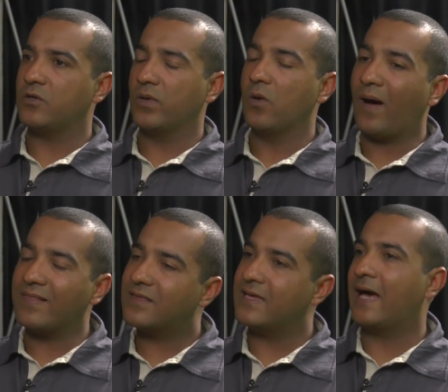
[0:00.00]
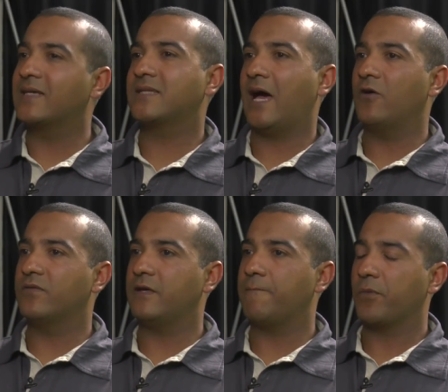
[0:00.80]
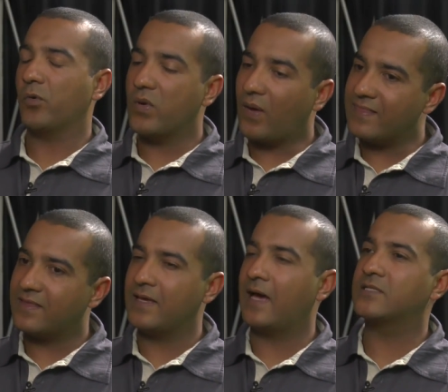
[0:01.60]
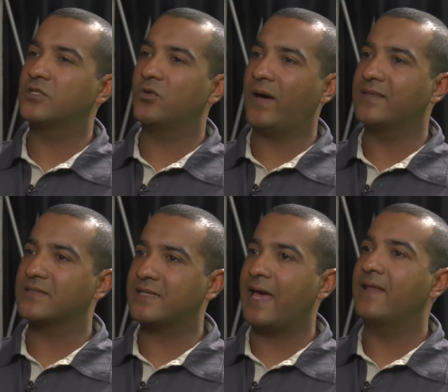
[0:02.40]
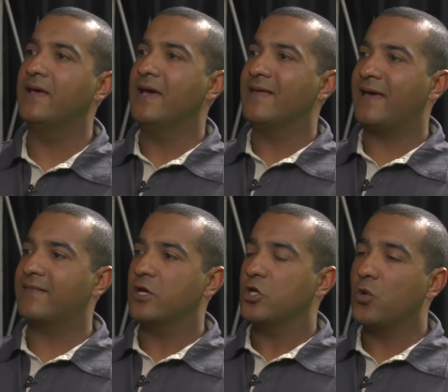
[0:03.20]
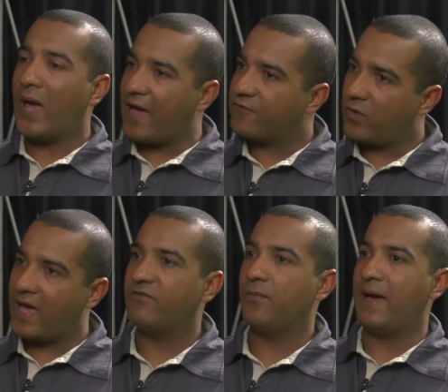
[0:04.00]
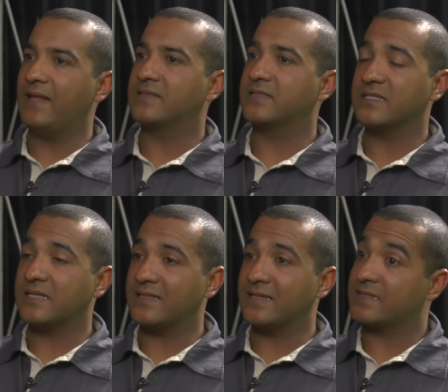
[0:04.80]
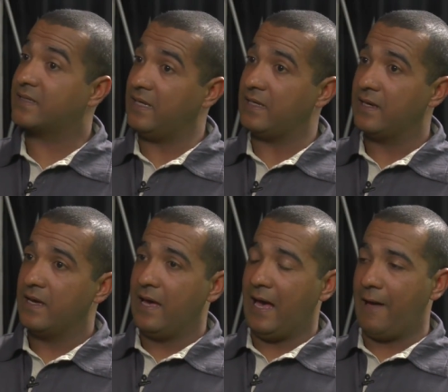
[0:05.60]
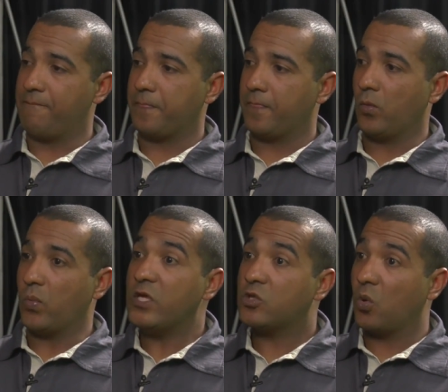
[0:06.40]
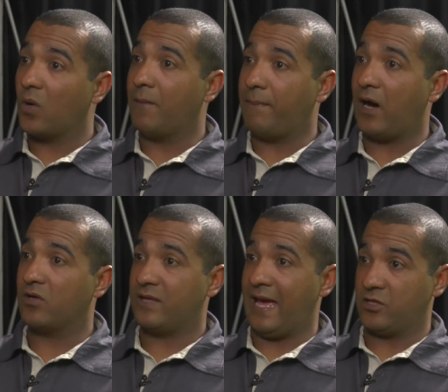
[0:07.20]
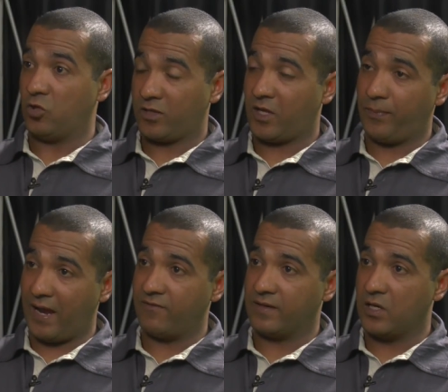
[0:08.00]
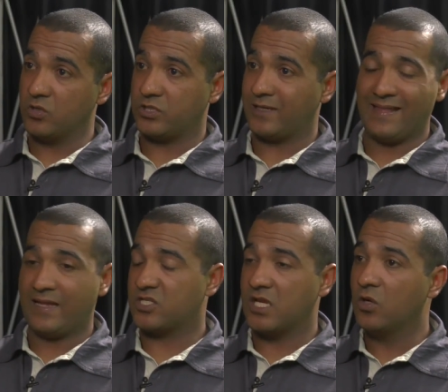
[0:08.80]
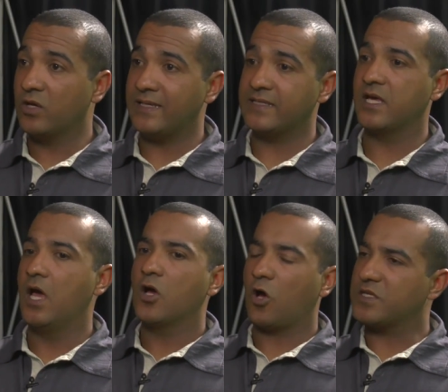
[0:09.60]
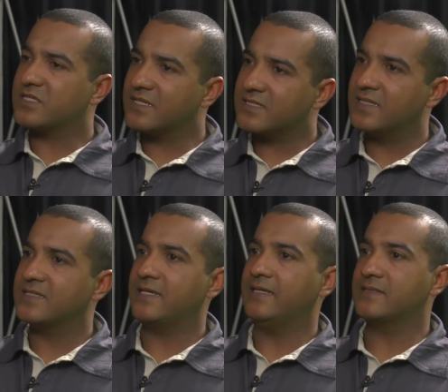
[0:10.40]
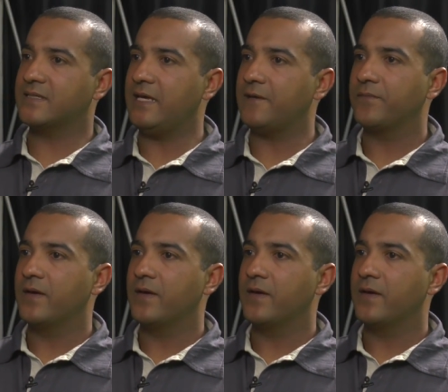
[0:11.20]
We want the youngster out there. We want the youngster to understand that you have to have a balance. It's key. We talk about at Not Out Private Coaching, and our slogan is consistency is key.